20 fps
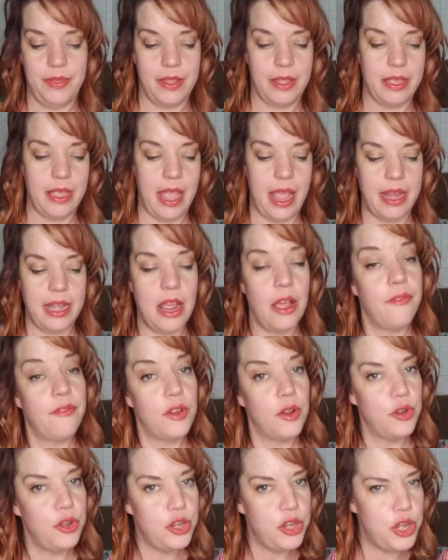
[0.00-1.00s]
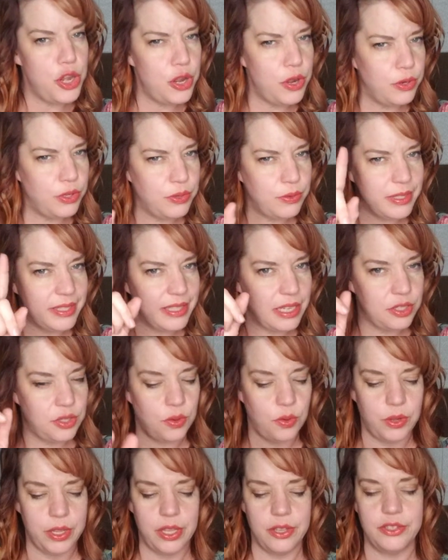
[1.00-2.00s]
Okay, now if you're new to essential
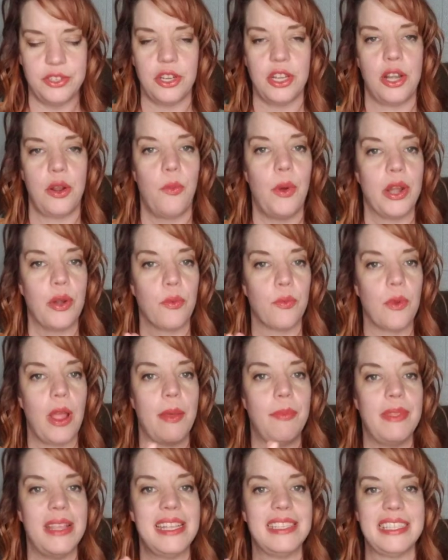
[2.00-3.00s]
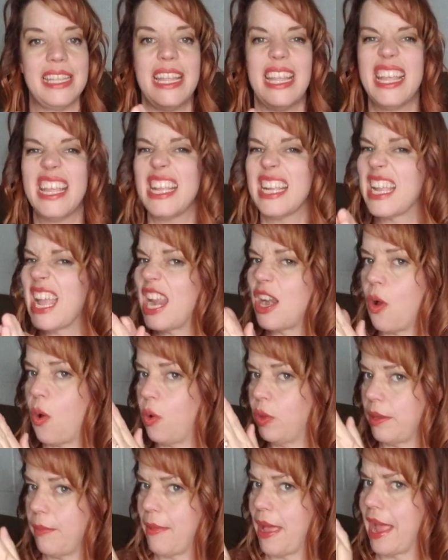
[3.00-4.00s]
oils, you're going to want to rub this, kind of
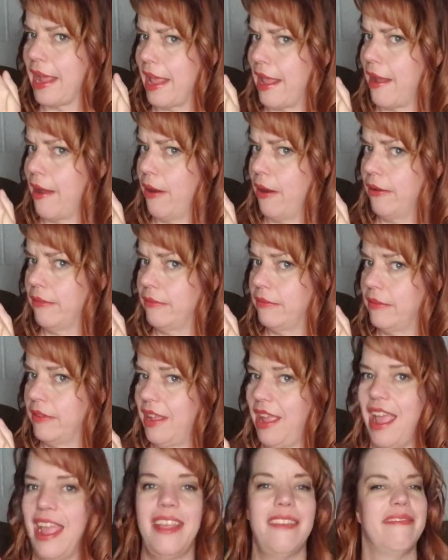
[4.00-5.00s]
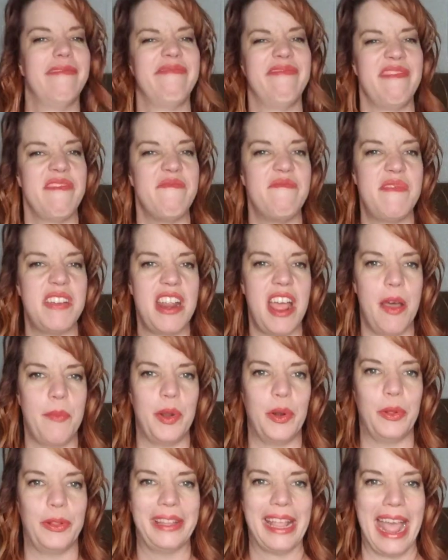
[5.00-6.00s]
hold it back here, okay? But I'm an
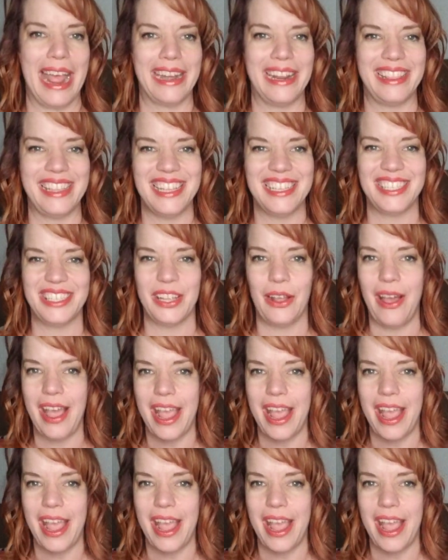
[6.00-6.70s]
old hat at this, so